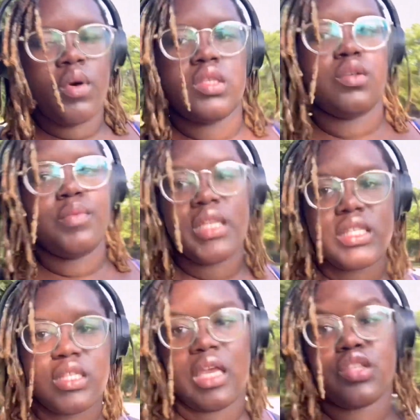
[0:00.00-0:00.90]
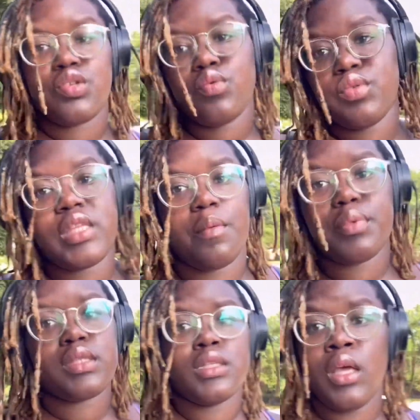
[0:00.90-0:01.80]
Well, two minutes, like two steps
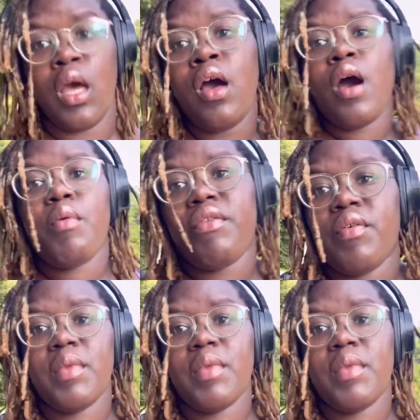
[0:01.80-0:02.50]
away from